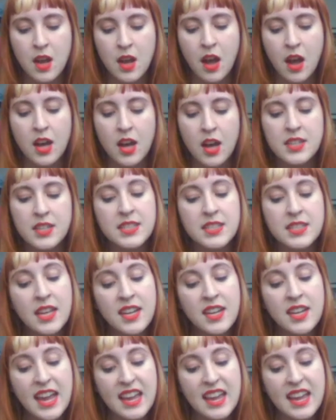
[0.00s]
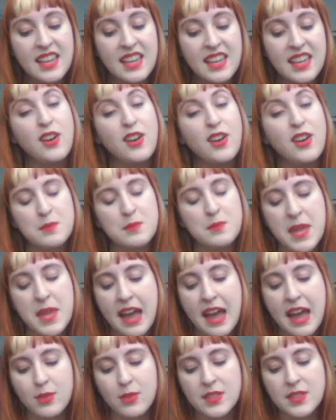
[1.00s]
On a Sunday, he called me
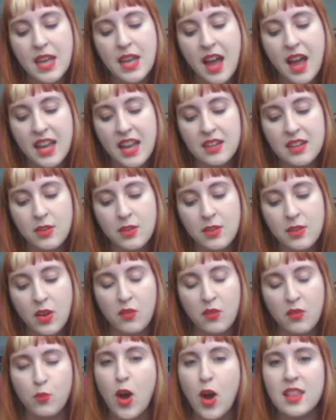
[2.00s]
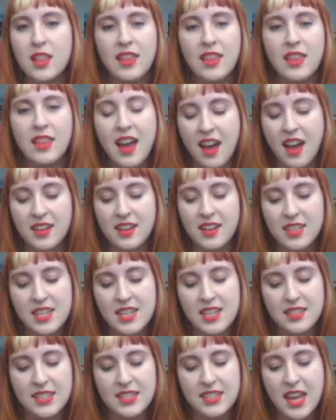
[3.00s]
outside. Voila,
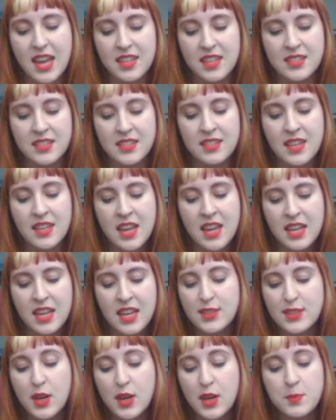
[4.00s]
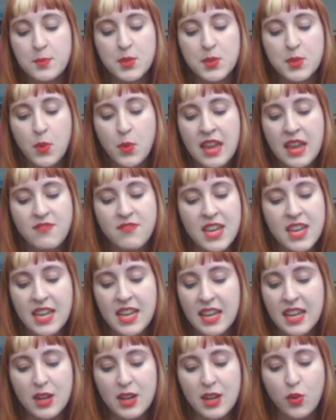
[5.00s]
he says, his arms waving
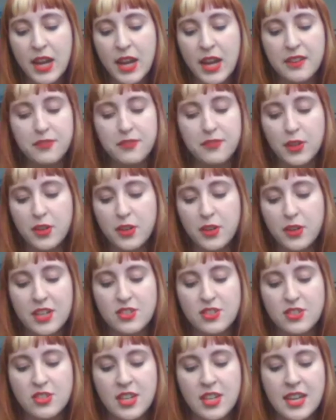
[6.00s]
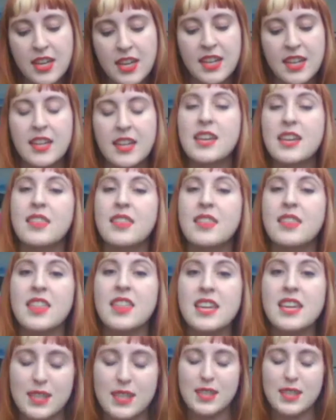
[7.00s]
in a great flourish. He
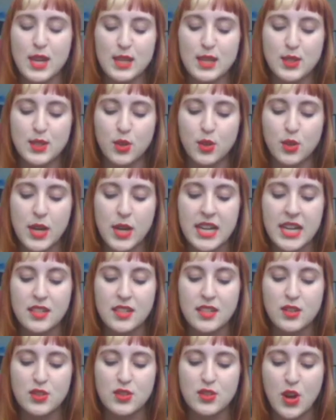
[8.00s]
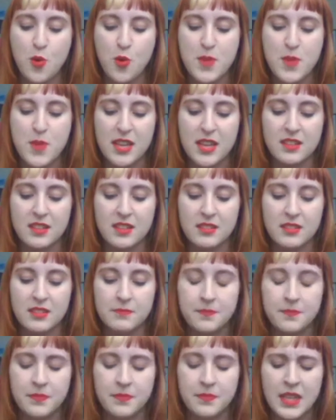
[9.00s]
thinks he's a great showman.
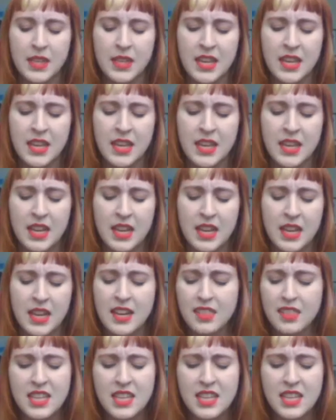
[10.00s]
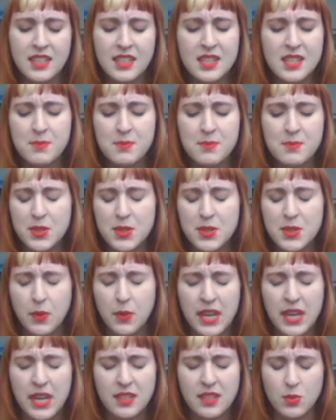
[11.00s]
Nothing seems
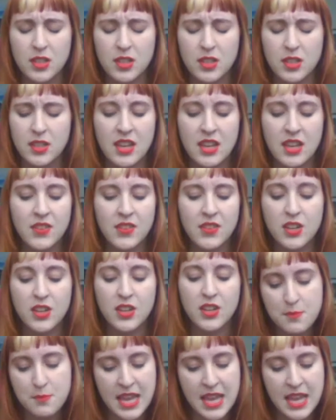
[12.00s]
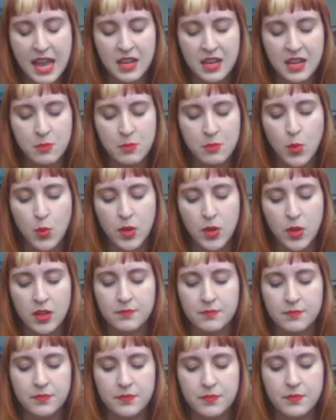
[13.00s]
great or even good to me
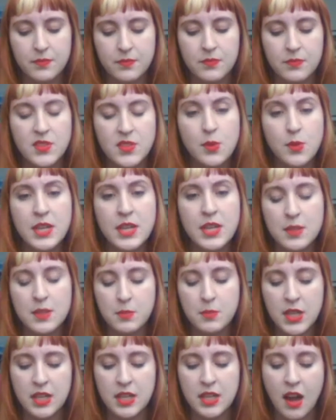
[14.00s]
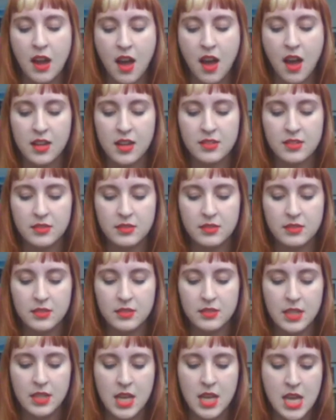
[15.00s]
anymore, so I simply nod.
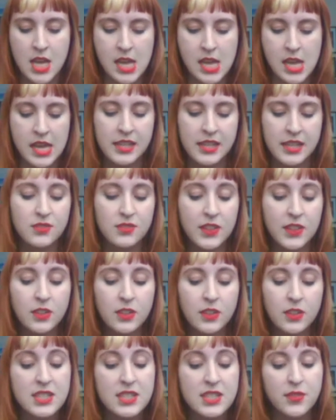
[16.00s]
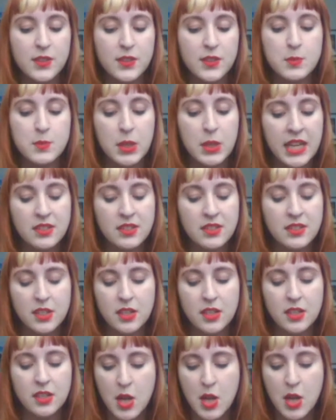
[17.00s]
He has filled his first
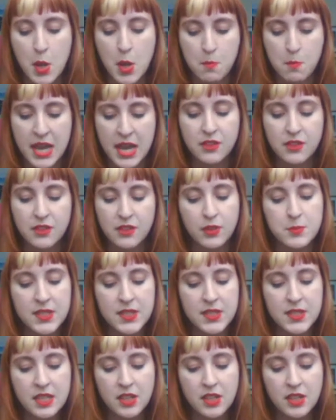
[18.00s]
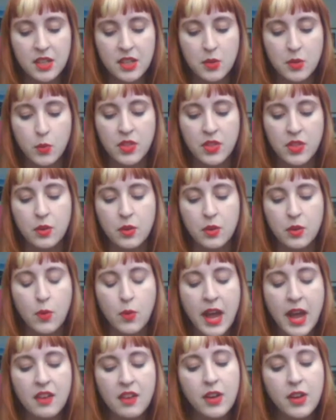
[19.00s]
planter, made from cedar, with an
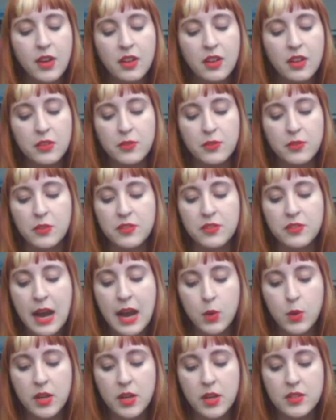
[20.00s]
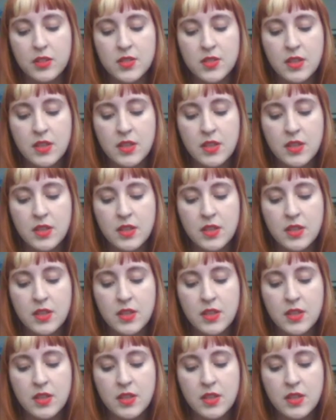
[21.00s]
array of colorful flowers,